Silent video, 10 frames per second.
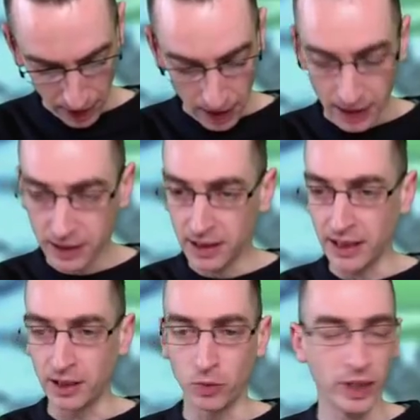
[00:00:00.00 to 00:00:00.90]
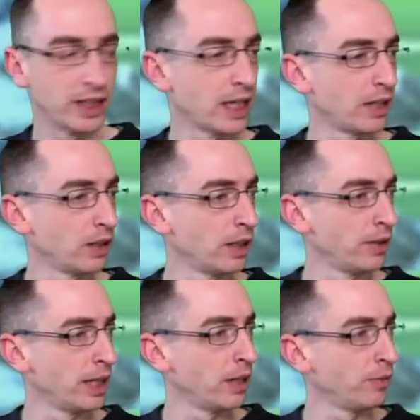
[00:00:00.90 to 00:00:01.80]
That's a decent wind angle though
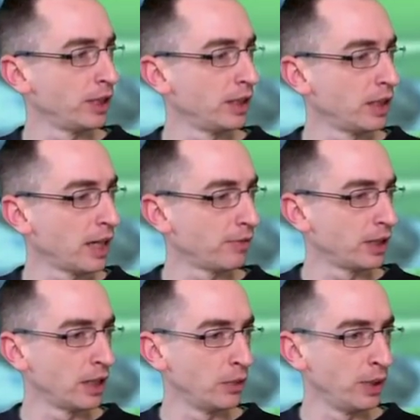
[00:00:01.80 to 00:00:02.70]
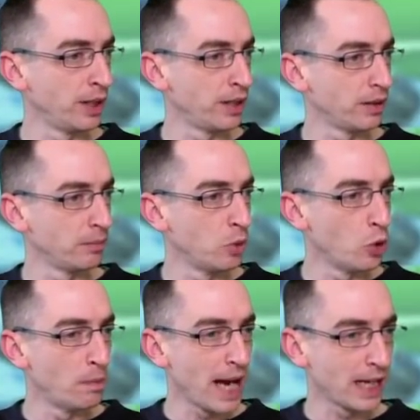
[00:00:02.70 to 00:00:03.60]
there. Obviously you're going to have to go with more
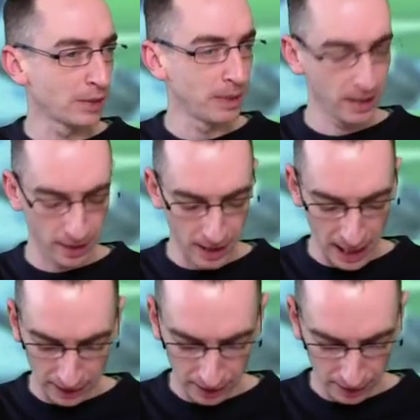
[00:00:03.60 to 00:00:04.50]
backspin than that.